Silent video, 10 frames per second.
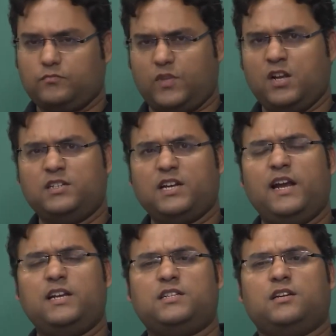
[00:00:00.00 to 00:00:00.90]
the
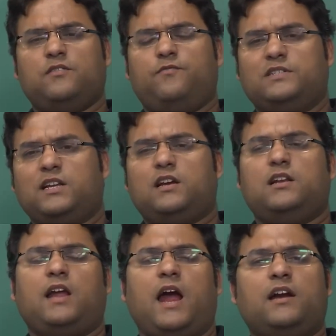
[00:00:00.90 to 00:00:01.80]
child's
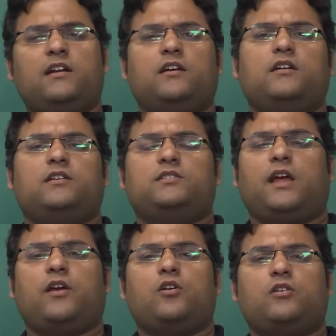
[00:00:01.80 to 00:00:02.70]
physical and
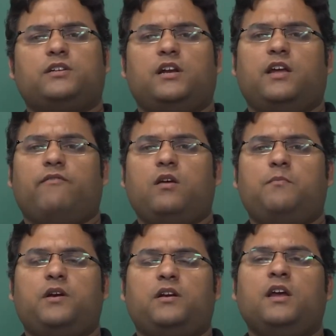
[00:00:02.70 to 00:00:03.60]
psychological
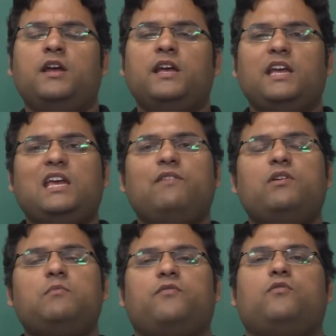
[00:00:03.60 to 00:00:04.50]
development
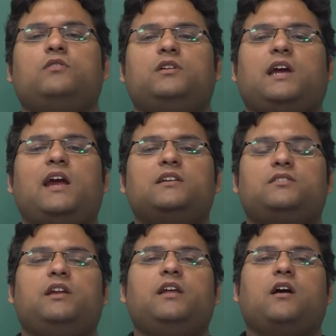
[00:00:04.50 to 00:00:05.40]
even before the child is
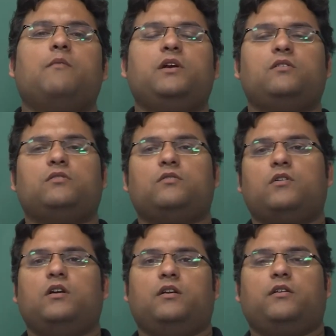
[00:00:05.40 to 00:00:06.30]
really come into the
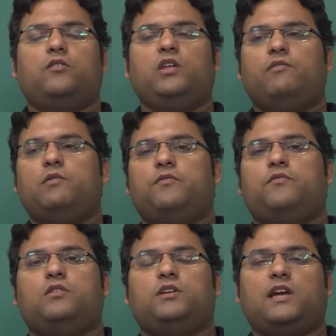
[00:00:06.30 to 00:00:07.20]
world. Even
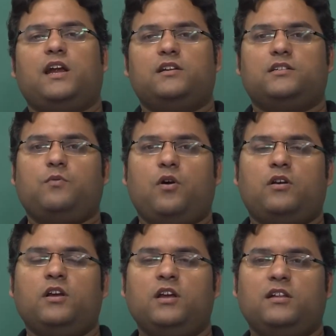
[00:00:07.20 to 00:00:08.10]
before the child is
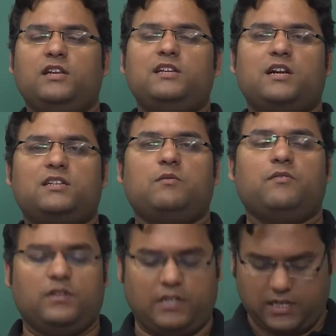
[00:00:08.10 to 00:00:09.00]
born, these are some
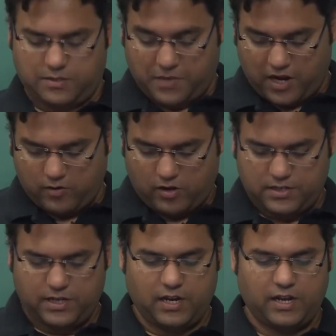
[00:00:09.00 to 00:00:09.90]
of the things
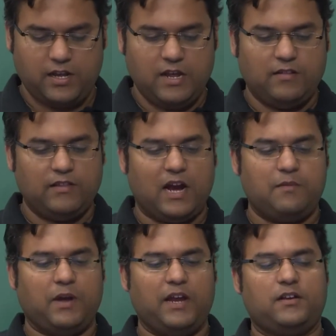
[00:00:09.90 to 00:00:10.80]
biologically that
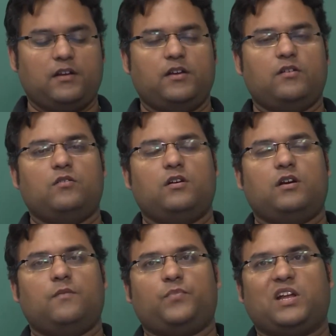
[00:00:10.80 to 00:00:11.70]
might
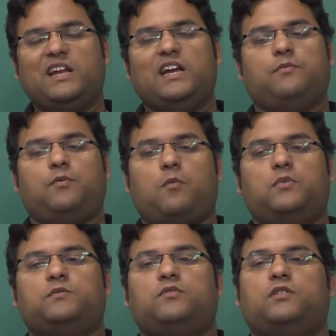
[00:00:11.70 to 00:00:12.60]
create
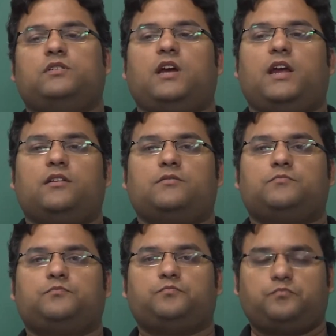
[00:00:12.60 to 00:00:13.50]
problems for the child.
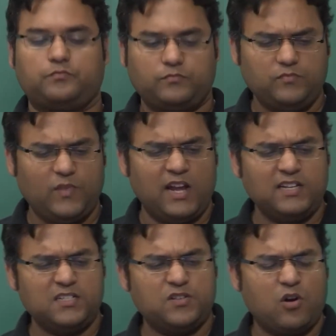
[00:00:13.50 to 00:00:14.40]
I'll
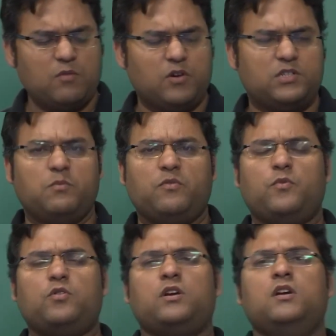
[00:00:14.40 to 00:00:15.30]
just talk about some more